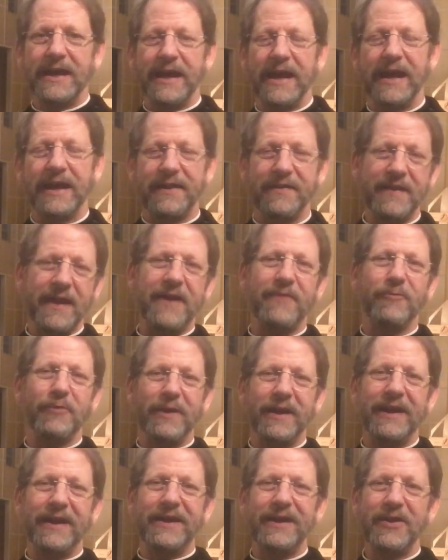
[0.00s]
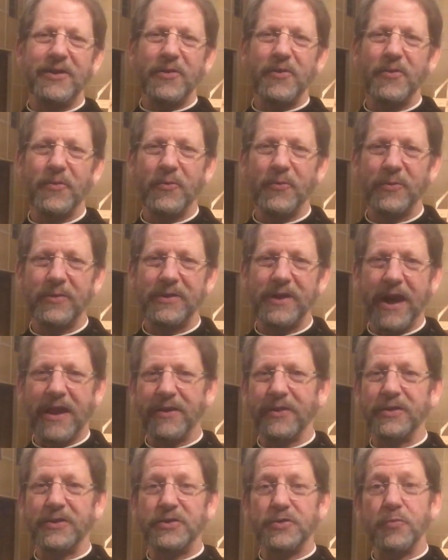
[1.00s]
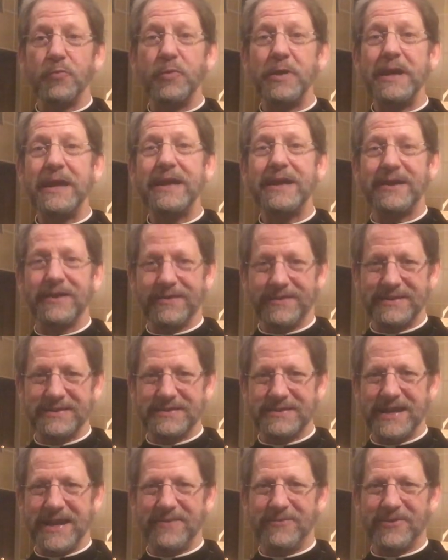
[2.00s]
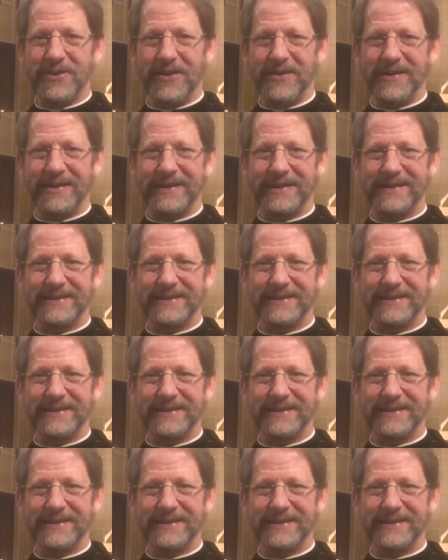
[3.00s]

And in that way, not only do we hear his name calling